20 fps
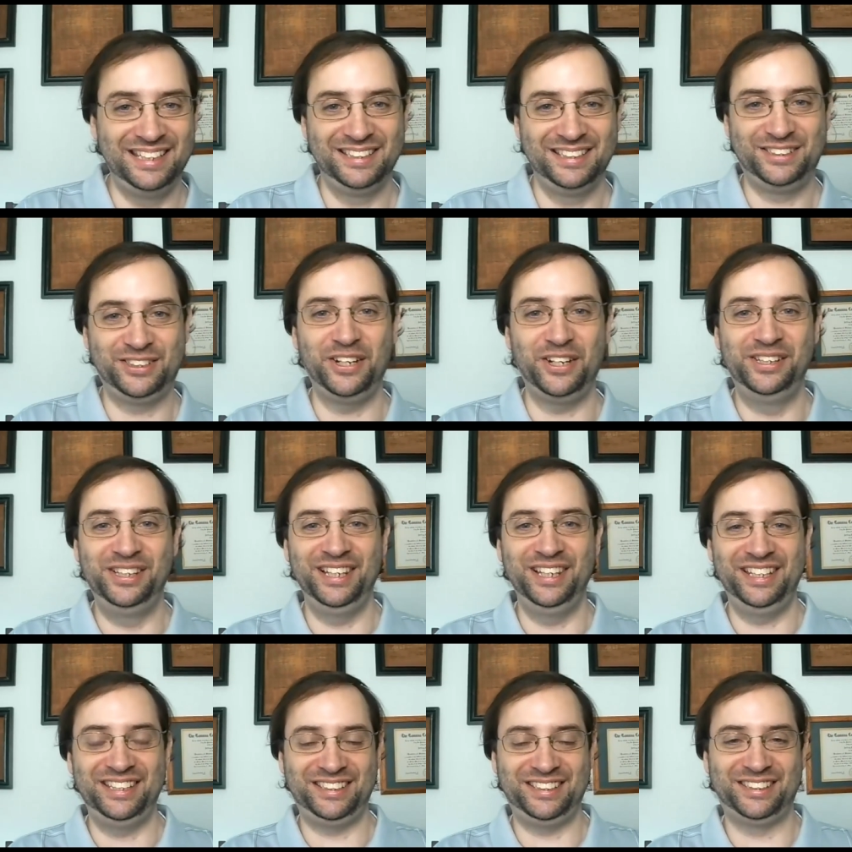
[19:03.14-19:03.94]

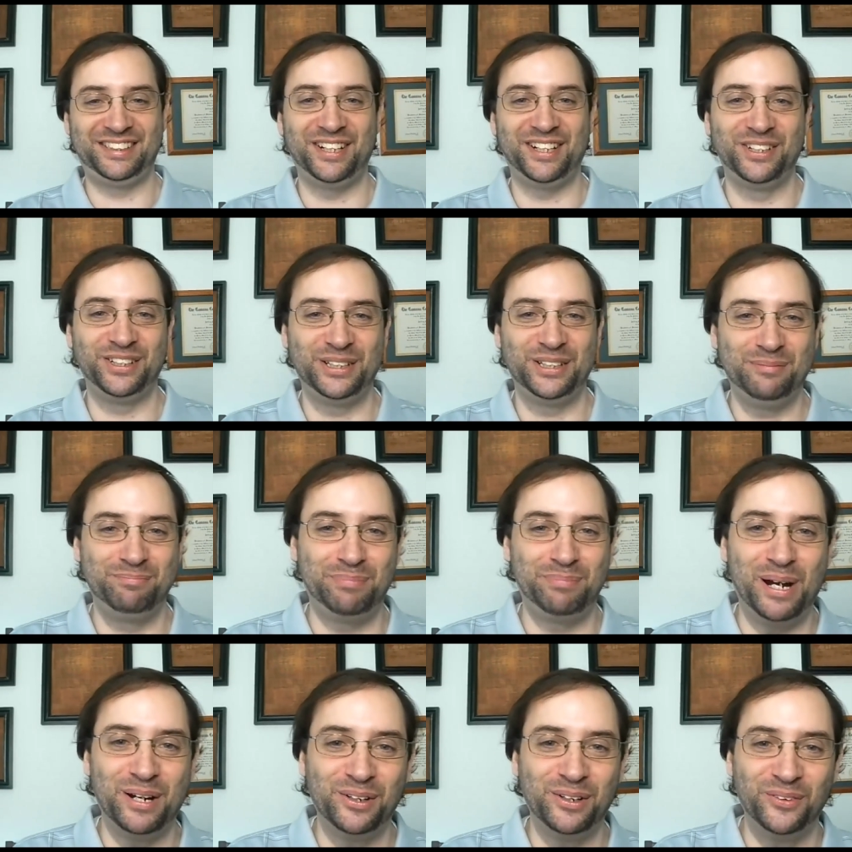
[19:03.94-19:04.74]
suddenly started
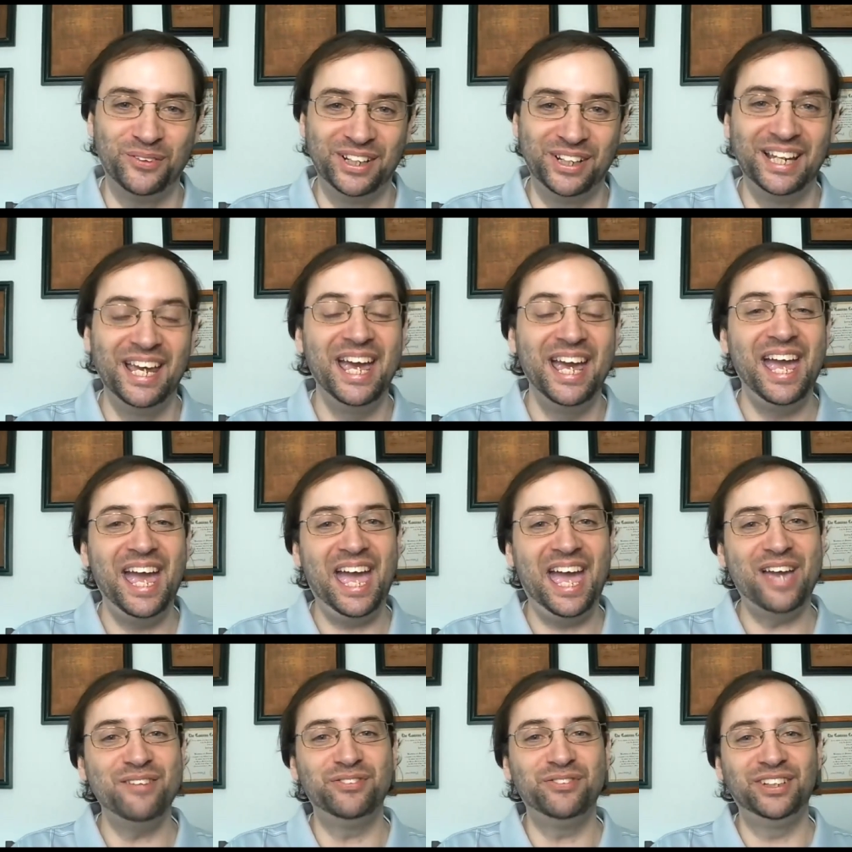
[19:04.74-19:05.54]
borrowing
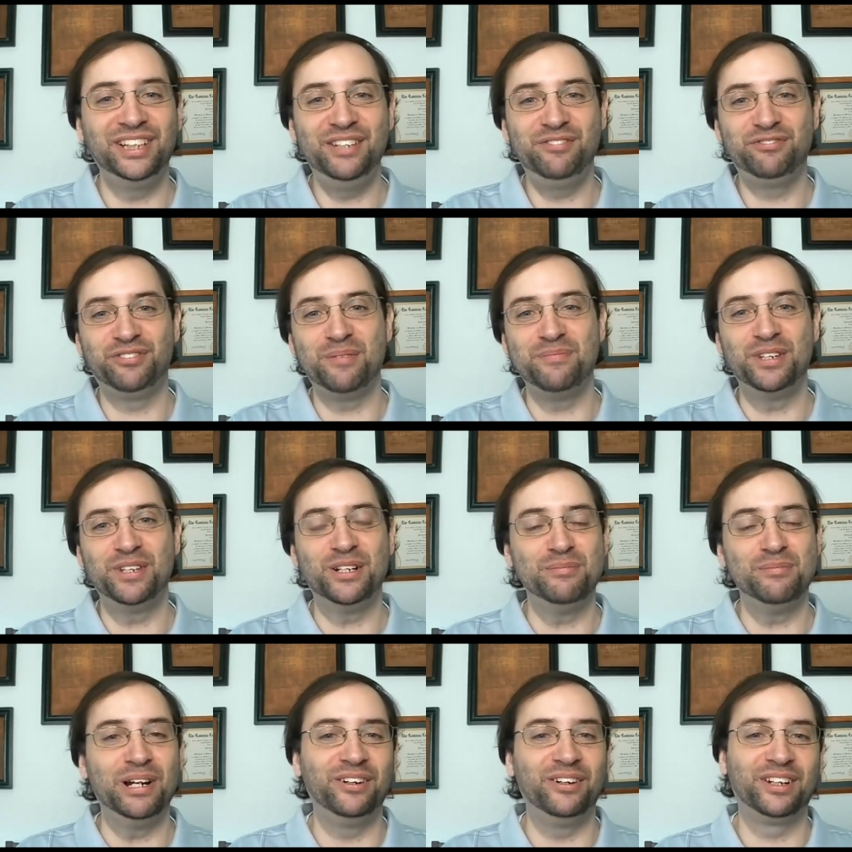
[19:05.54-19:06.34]
heavily from their
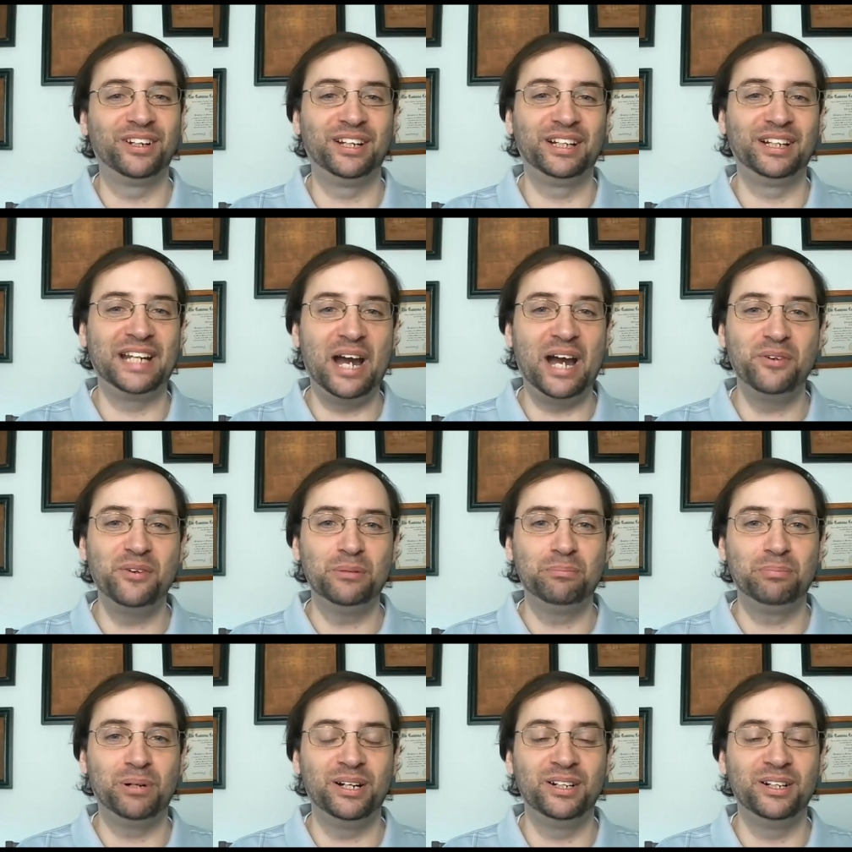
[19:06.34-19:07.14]
American
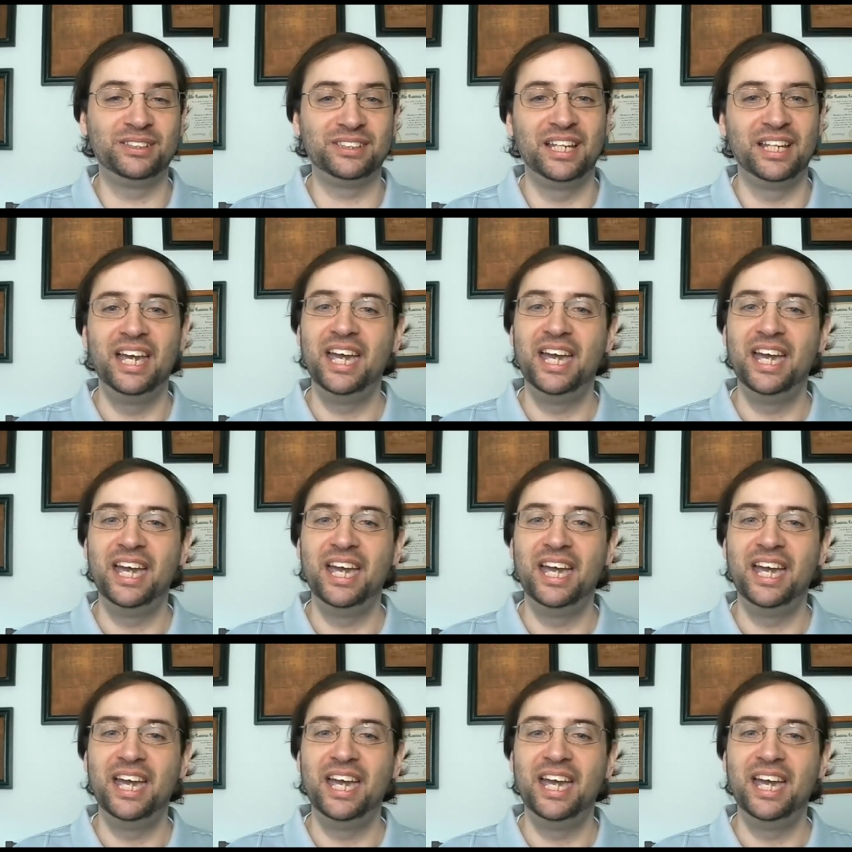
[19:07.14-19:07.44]
counterparts,